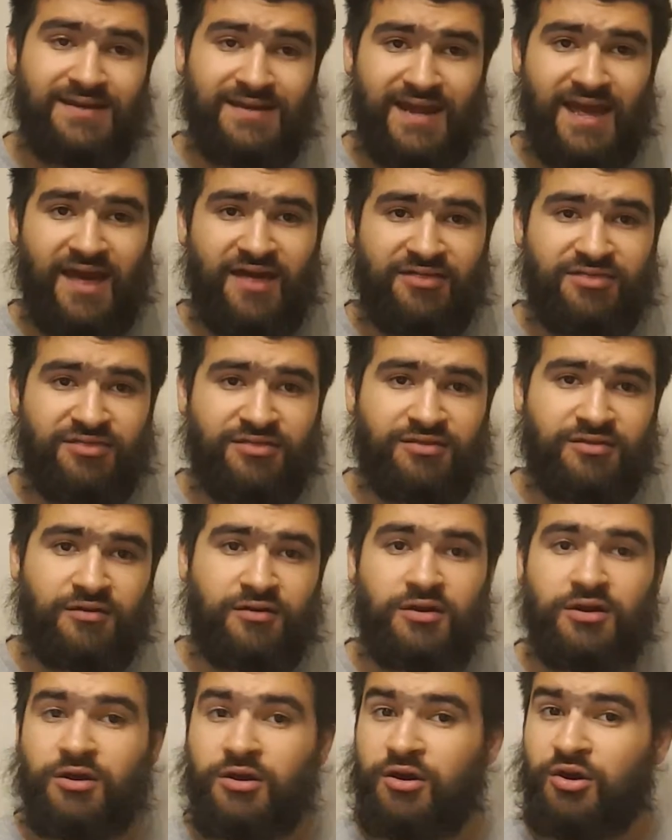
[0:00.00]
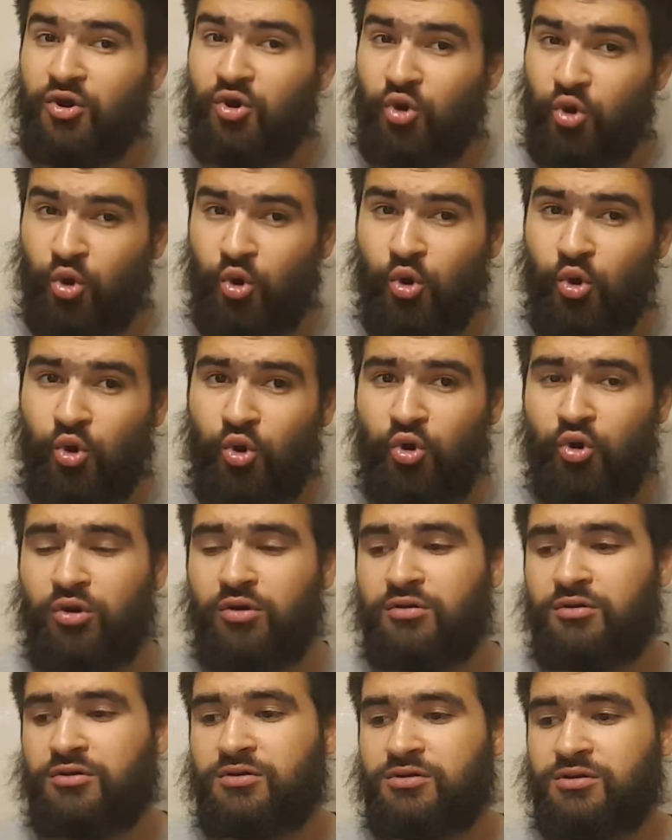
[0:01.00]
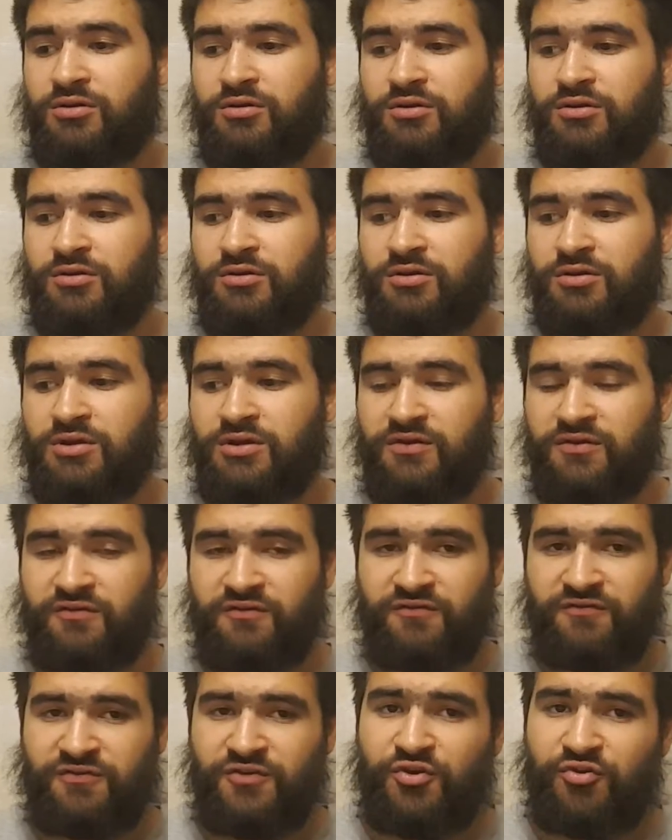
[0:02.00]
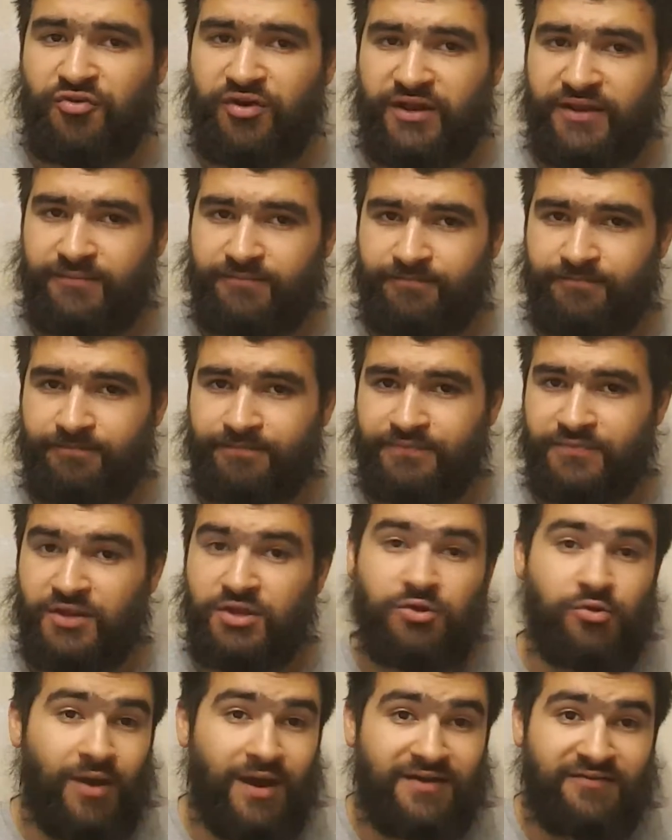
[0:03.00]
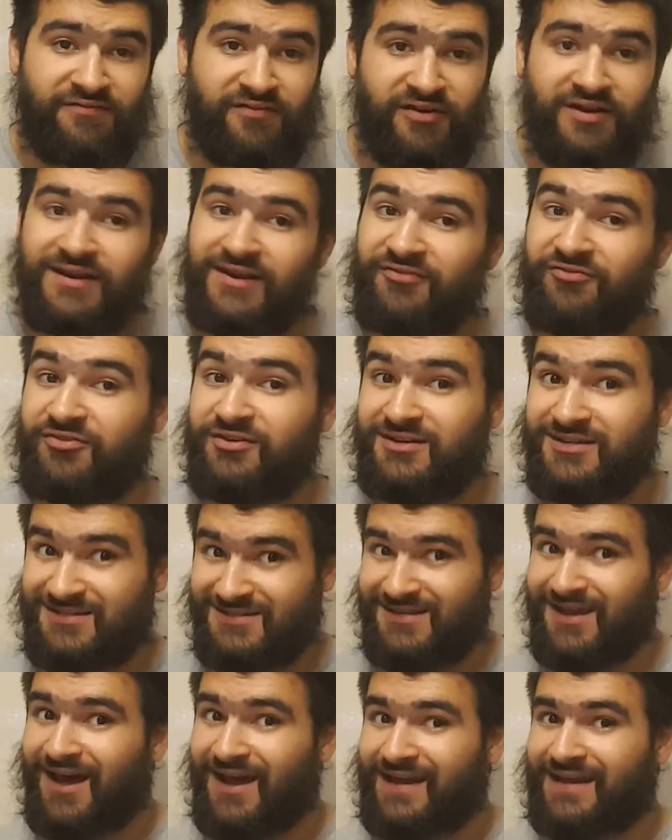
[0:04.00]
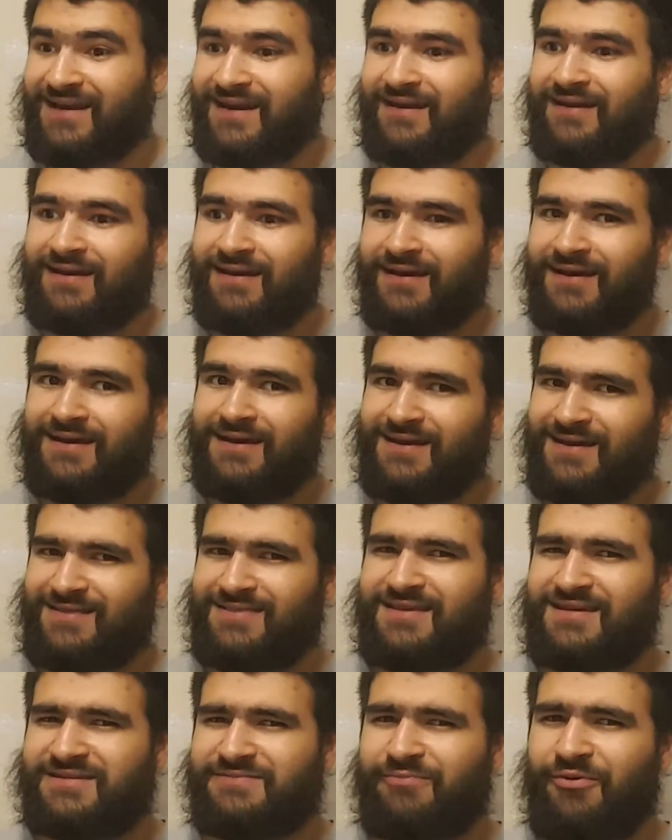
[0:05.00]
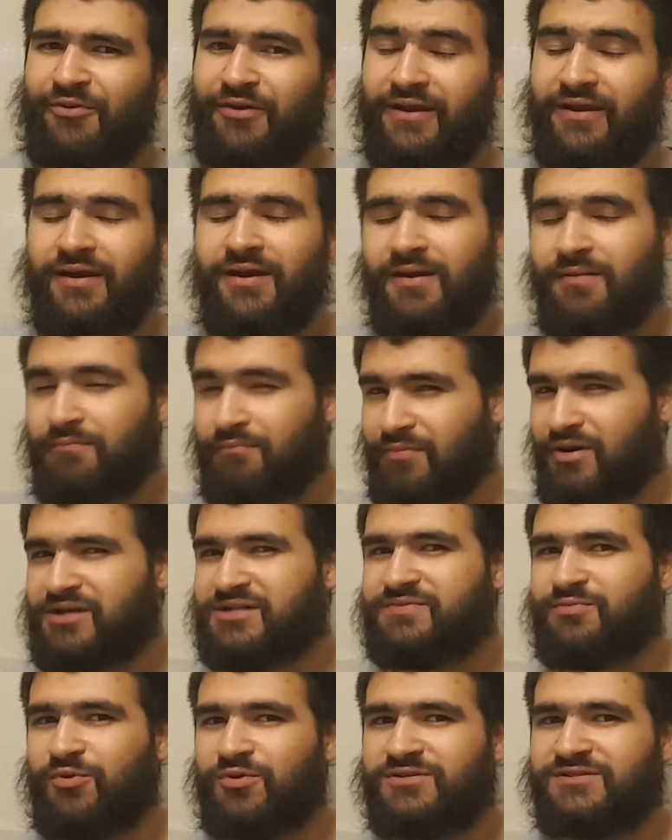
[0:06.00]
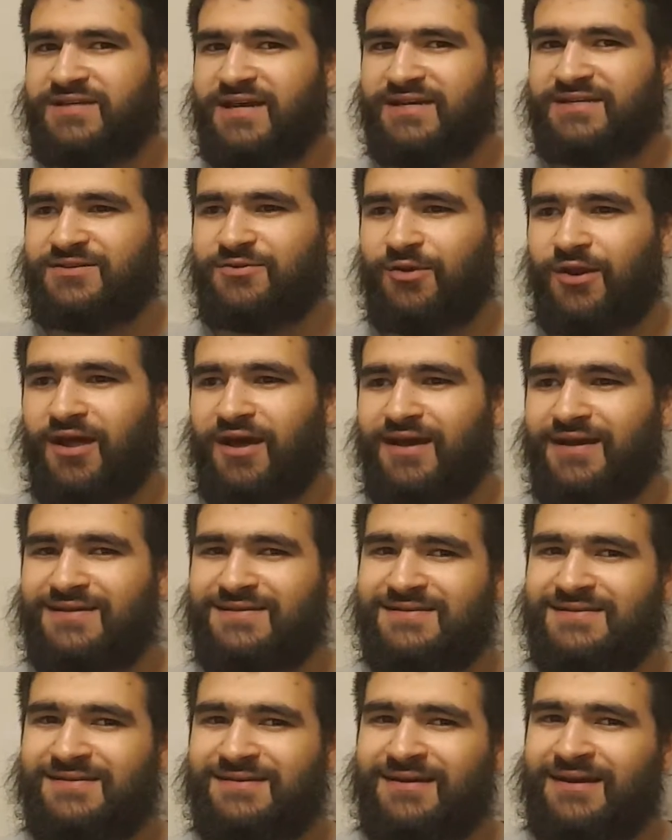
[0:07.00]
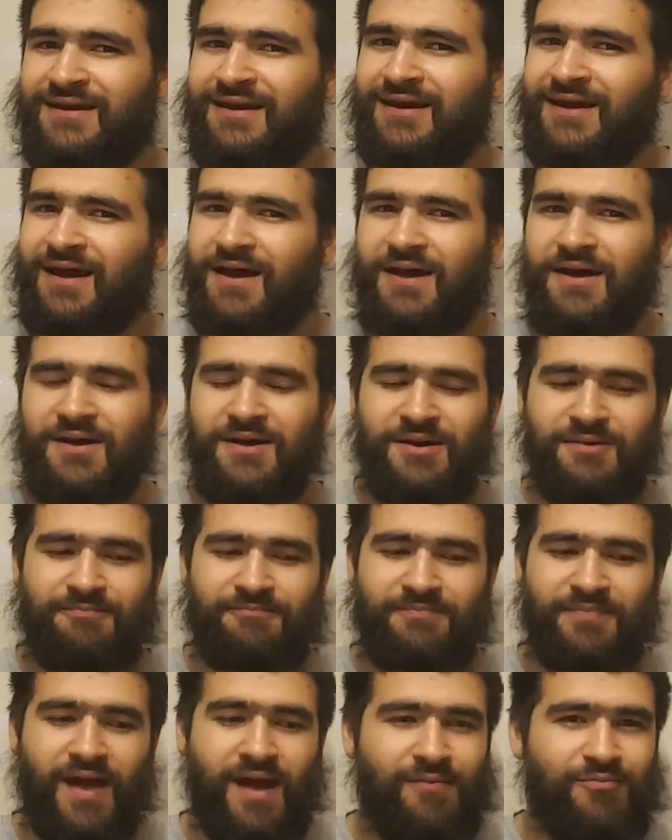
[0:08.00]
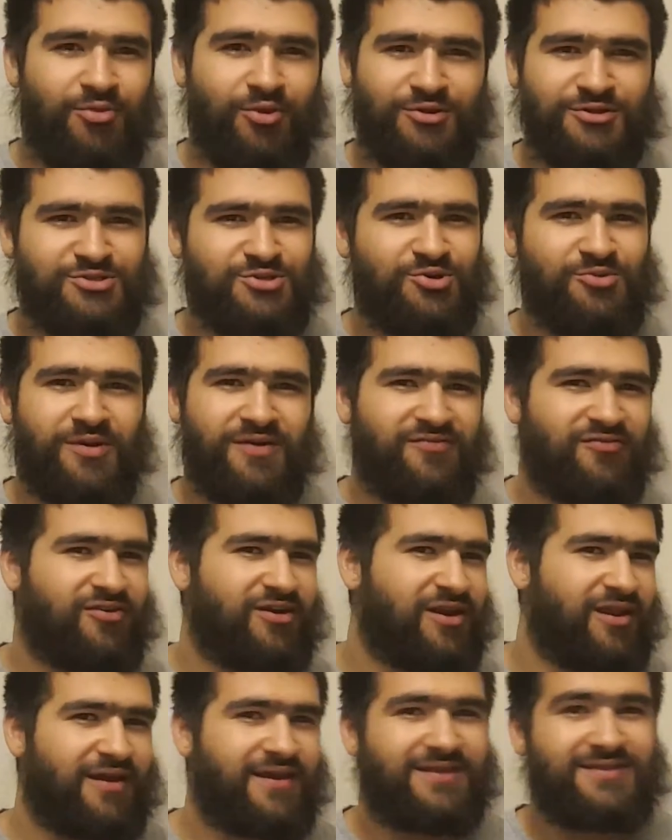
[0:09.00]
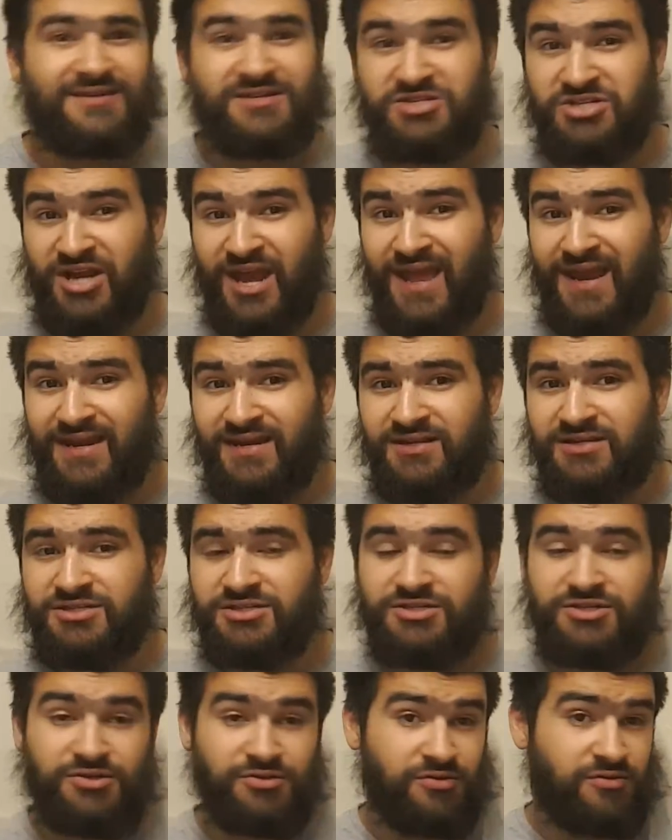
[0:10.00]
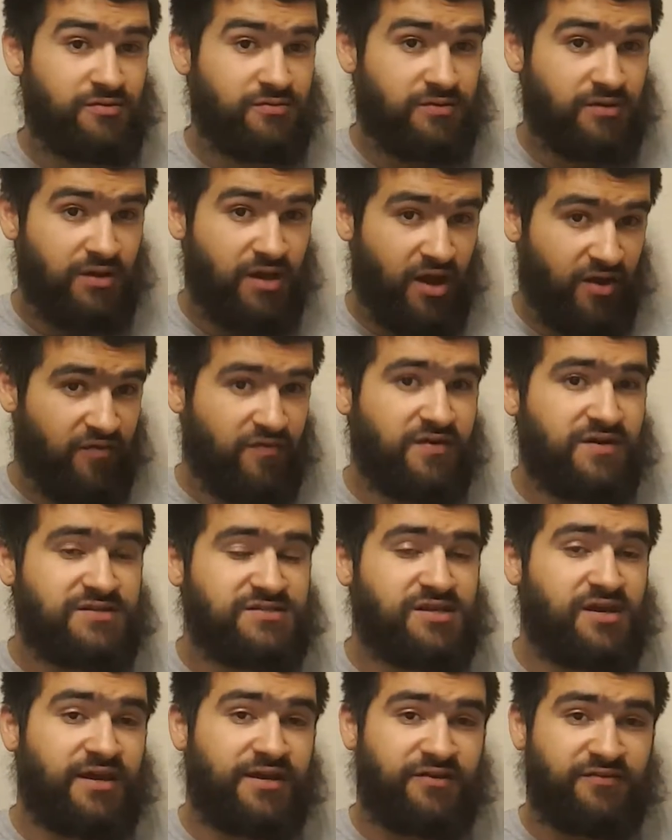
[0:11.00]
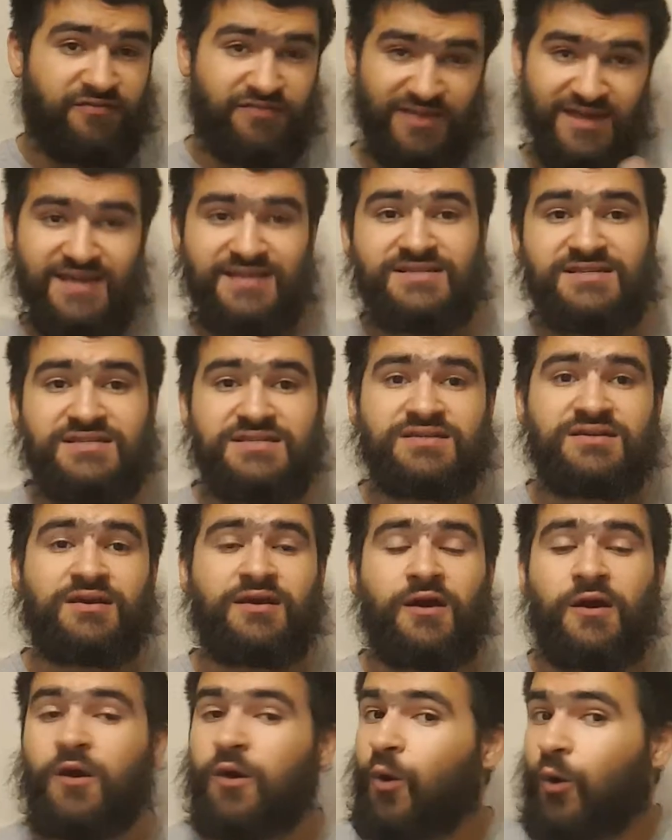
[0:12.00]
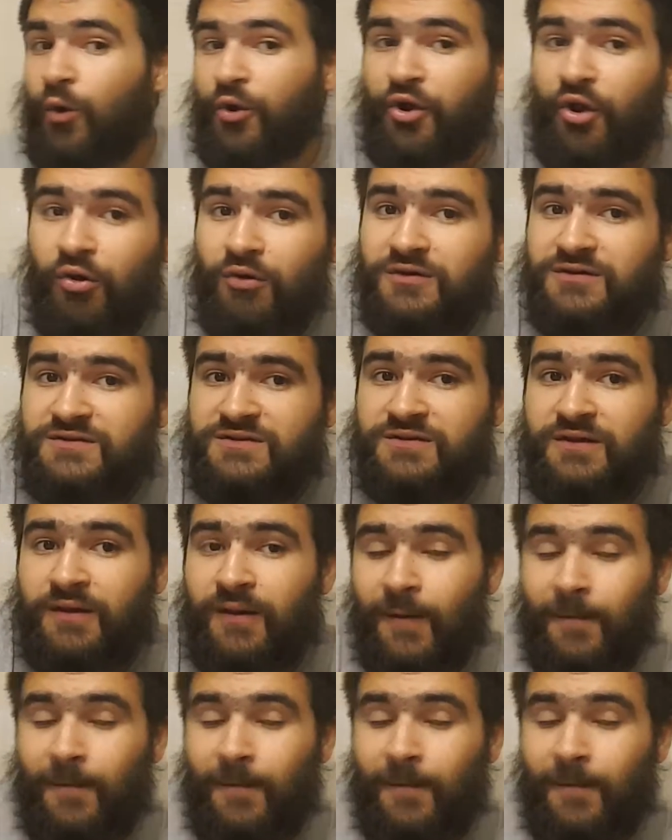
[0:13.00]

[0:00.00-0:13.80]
Death, or Fury, who had a very different design at this point, much more sexualized. I'm not sure whether I like the change to the current design of this or not,